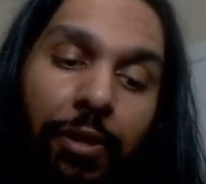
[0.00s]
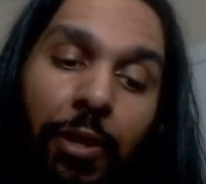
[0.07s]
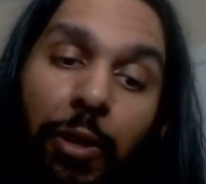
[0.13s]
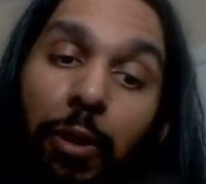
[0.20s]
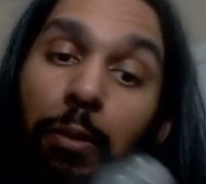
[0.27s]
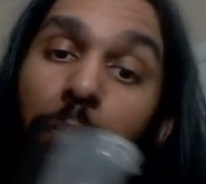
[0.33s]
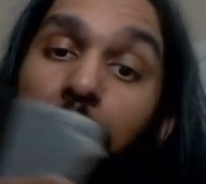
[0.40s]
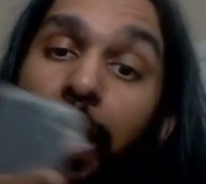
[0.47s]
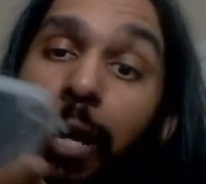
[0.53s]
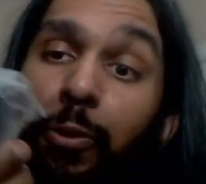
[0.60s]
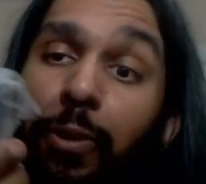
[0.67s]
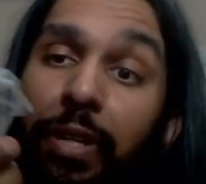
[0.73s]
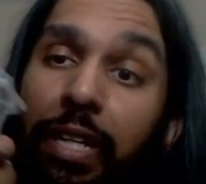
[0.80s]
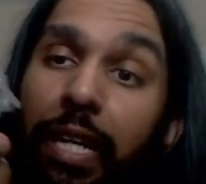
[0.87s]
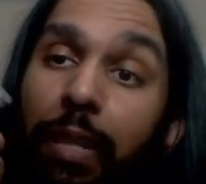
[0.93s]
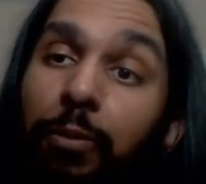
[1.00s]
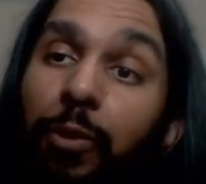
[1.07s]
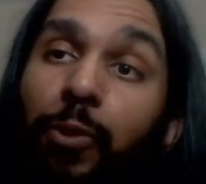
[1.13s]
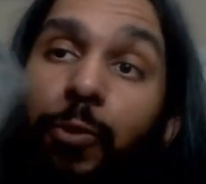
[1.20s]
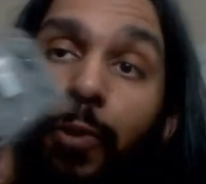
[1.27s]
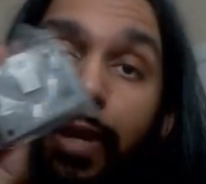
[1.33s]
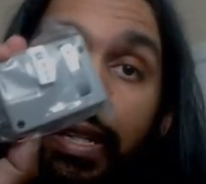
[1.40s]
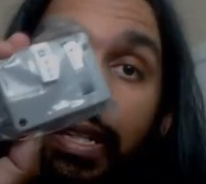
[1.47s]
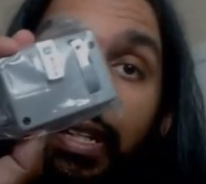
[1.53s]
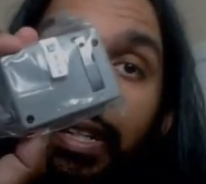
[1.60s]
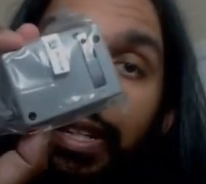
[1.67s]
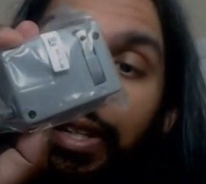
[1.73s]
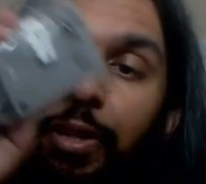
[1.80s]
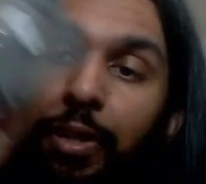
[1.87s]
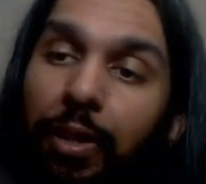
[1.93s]
our power cable right
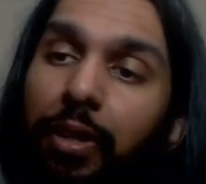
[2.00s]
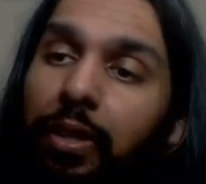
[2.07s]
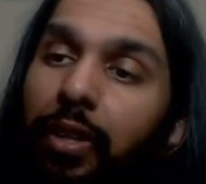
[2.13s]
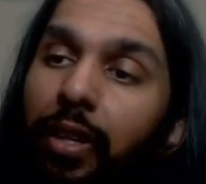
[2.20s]
here.